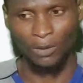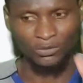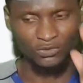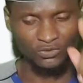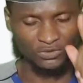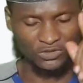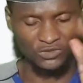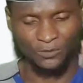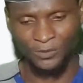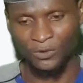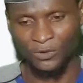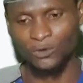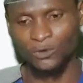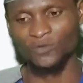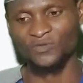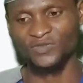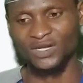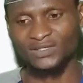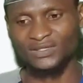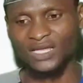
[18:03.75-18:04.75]
up to the Supreme Court
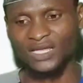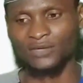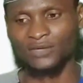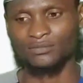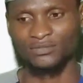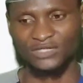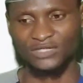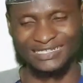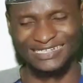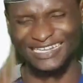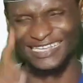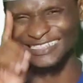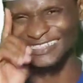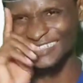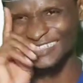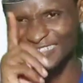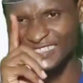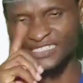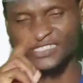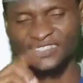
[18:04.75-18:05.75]
of that time in
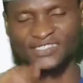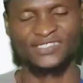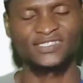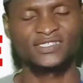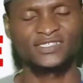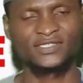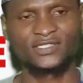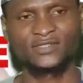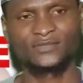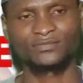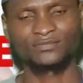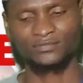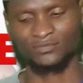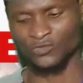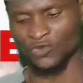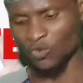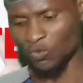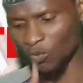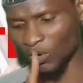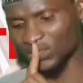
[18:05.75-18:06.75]
1966.
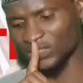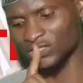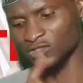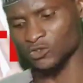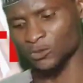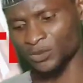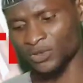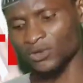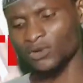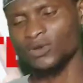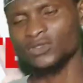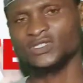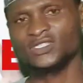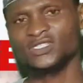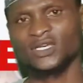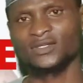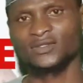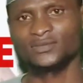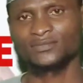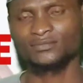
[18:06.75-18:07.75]
What did the Supreme Court
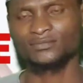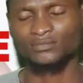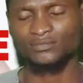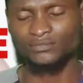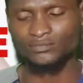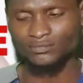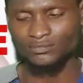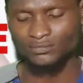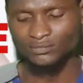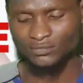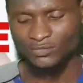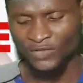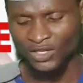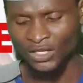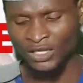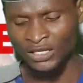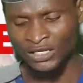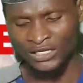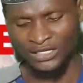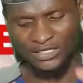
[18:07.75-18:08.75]
say?
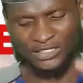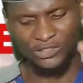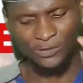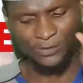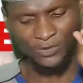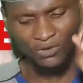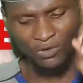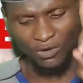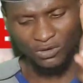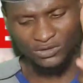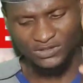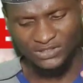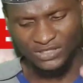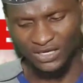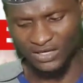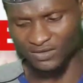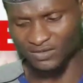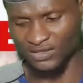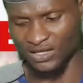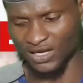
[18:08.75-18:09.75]
The Supreme Court
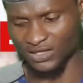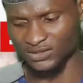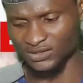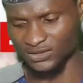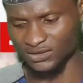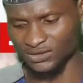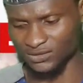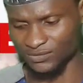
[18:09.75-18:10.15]
says that